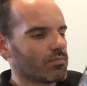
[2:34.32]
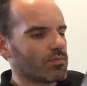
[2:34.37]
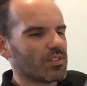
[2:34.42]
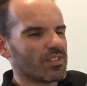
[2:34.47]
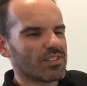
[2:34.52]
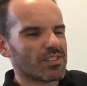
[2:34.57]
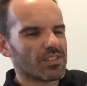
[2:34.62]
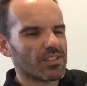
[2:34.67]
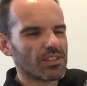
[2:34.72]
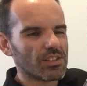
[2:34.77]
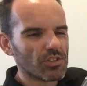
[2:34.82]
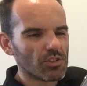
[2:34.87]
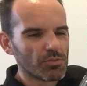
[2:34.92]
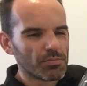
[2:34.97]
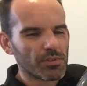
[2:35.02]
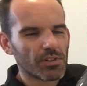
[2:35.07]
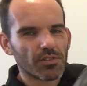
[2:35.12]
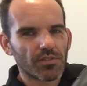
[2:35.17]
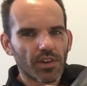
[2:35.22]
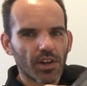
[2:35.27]
there's a little
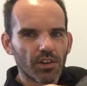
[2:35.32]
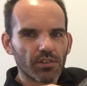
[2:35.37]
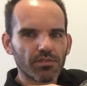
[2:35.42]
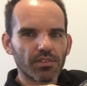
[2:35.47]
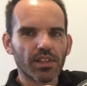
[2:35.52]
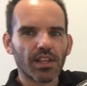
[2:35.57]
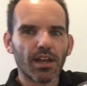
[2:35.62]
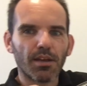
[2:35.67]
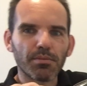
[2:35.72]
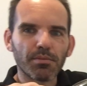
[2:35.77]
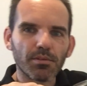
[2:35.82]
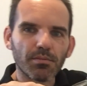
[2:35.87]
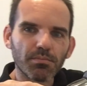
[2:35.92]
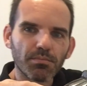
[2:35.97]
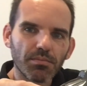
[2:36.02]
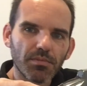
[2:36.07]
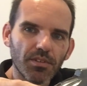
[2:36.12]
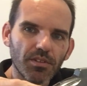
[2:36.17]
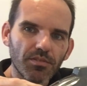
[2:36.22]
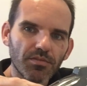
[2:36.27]
bit of
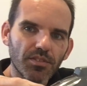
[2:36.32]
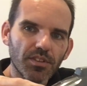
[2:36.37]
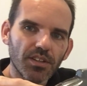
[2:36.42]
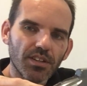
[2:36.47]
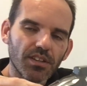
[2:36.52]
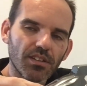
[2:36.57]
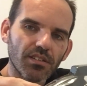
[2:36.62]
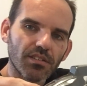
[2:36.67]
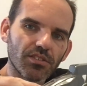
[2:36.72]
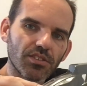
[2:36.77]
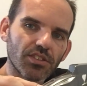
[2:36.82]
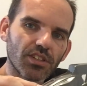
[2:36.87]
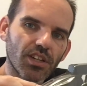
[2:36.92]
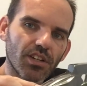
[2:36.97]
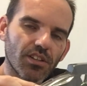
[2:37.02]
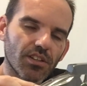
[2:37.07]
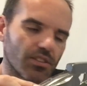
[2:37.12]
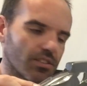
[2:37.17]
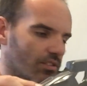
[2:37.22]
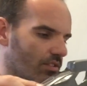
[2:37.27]
overlapping of the
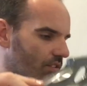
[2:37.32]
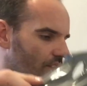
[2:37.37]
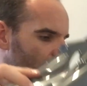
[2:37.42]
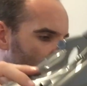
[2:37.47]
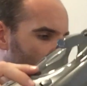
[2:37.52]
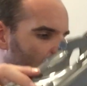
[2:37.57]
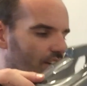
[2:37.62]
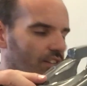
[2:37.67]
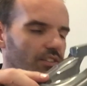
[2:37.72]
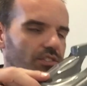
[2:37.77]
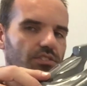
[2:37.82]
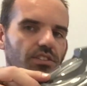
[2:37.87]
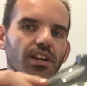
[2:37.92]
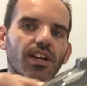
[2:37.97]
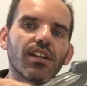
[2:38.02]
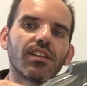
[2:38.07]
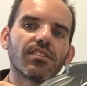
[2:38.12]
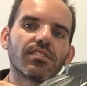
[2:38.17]
shell and the under tray,